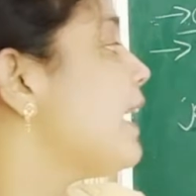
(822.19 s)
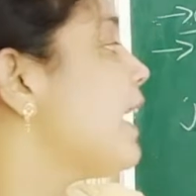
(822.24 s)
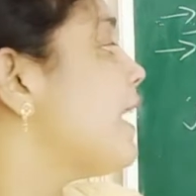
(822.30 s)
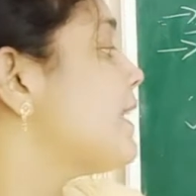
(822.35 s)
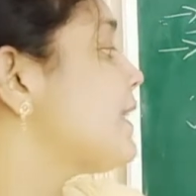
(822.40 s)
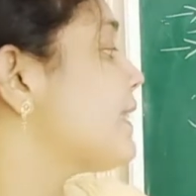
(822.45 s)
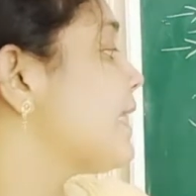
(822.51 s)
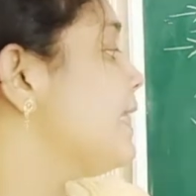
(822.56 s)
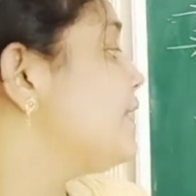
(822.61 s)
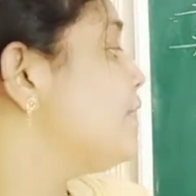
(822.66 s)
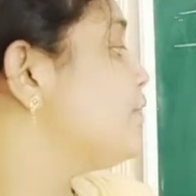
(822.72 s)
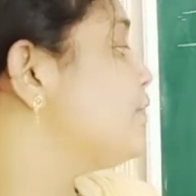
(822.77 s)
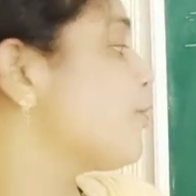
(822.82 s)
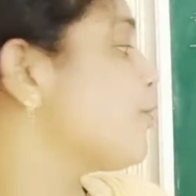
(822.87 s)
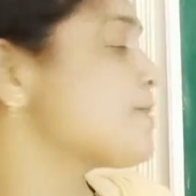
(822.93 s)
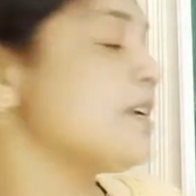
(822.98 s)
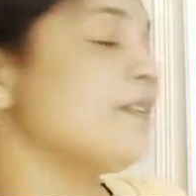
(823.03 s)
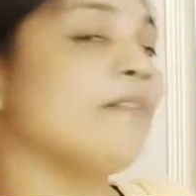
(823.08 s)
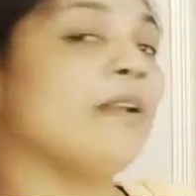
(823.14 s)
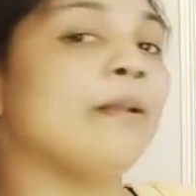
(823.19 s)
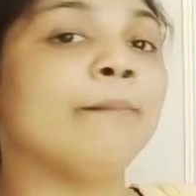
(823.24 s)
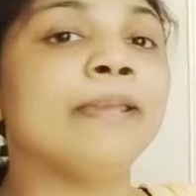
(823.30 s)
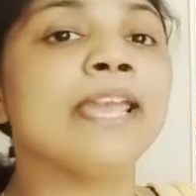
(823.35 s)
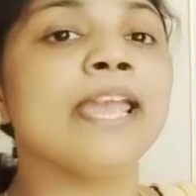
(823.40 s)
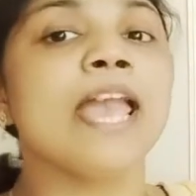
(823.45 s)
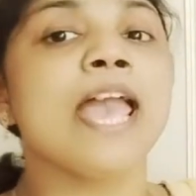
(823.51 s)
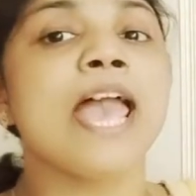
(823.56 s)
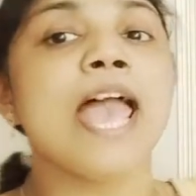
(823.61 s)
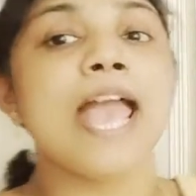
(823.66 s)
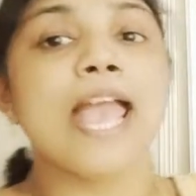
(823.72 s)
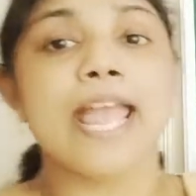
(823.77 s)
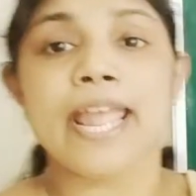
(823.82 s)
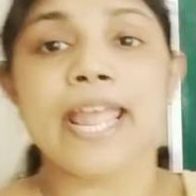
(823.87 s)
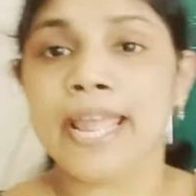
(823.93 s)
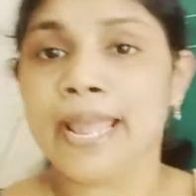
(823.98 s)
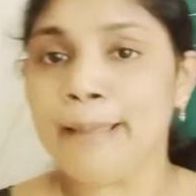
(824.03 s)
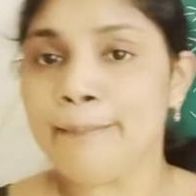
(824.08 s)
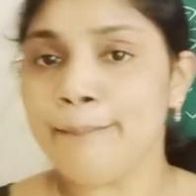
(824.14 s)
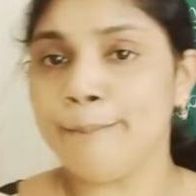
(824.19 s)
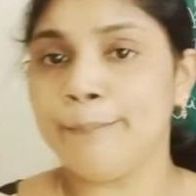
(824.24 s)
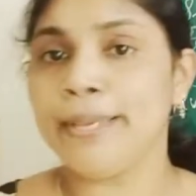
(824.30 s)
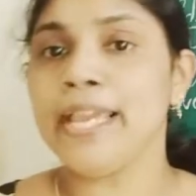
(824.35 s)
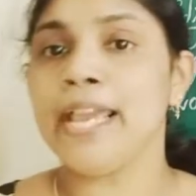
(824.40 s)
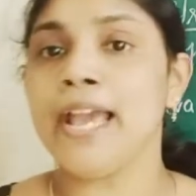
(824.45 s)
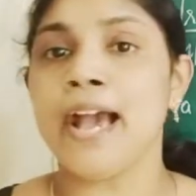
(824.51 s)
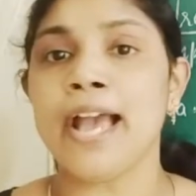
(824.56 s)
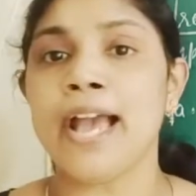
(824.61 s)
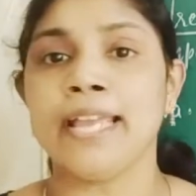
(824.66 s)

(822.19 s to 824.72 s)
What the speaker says: and writing option will be API